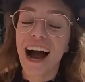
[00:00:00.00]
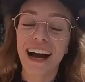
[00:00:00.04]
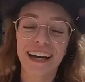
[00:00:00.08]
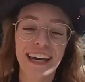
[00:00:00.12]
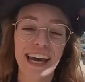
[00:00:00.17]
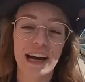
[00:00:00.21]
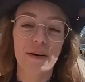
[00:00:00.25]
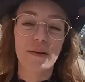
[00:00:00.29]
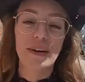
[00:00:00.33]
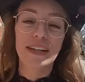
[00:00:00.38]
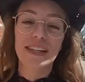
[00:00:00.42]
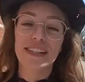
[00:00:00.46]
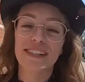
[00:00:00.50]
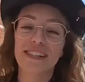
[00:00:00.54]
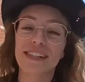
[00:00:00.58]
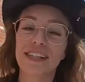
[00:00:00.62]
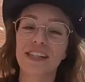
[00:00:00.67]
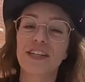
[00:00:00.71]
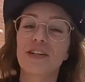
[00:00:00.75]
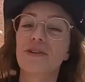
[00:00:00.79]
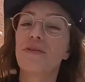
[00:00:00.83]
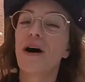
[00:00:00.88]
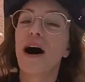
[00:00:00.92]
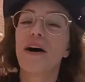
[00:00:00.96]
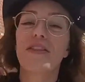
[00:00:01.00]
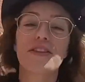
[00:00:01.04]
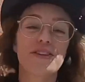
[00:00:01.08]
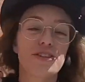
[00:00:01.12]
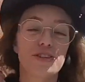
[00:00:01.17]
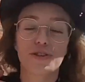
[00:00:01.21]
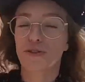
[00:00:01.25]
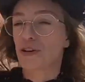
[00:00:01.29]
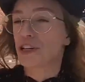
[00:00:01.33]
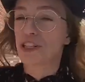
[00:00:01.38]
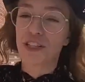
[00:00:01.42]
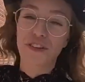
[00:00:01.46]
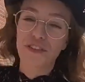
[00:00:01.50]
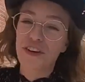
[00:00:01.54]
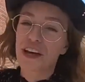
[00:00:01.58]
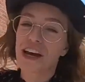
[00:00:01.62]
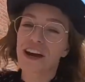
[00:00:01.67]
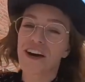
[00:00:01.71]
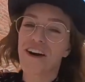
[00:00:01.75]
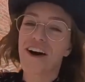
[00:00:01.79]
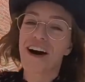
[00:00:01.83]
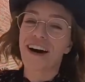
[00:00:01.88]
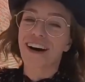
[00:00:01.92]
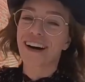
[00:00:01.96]
I can't wait to see you on the streets of New
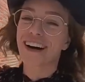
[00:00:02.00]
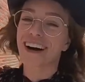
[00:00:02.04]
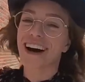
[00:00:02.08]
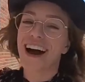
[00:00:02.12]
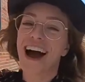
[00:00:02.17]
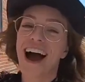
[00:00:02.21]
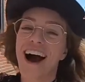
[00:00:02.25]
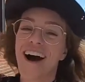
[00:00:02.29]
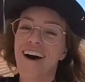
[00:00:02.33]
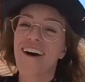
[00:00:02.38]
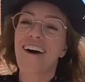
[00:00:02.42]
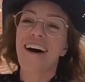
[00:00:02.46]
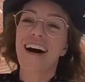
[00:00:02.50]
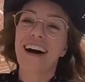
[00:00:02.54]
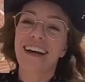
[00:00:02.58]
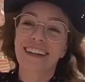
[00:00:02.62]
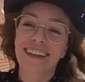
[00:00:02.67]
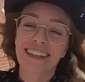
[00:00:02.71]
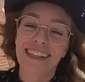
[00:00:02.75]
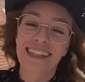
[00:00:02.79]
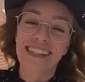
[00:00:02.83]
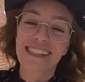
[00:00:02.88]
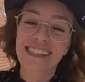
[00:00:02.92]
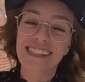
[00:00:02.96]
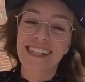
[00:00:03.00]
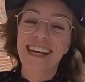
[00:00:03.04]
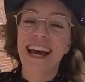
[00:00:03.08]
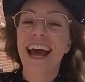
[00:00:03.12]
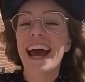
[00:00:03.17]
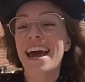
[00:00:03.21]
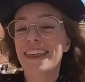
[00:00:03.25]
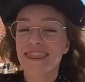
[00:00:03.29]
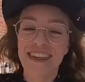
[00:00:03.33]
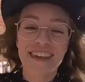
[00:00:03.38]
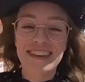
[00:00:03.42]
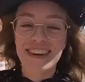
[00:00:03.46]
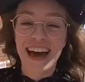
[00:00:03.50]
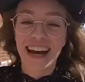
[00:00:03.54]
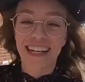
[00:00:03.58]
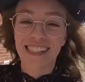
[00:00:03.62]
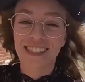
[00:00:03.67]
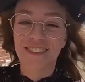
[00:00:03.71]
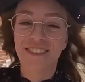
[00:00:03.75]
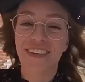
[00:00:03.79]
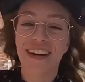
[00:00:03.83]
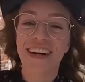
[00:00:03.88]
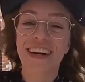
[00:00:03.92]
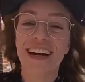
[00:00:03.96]
York, or at least in the
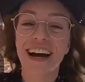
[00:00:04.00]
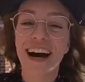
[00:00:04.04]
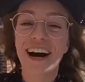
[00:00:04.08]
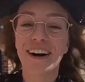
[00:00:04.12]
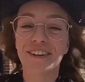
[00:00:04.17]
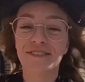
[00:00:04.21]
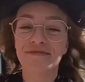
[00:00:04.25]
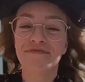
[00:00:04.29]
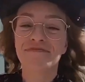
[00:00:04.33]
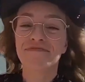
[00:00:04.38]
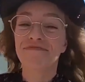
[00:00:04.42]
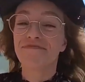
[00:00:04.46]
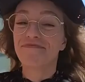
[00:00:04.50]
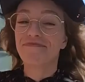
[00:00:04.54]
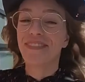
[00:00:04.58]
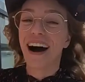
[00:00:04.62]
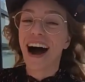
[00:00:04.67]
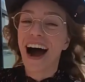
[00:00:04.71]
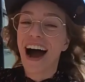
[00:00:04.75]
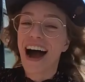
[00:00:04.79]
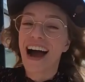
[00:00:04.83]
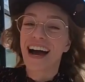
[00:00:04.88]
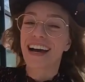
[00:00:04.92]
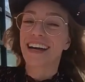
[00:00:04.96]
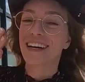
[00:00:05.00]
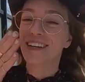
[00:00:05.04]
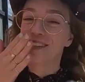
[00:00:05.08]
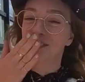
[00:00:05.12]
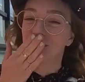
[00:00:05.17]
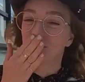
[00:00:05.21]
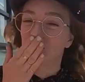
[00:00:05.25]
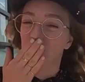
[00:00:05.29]
next video. Bye!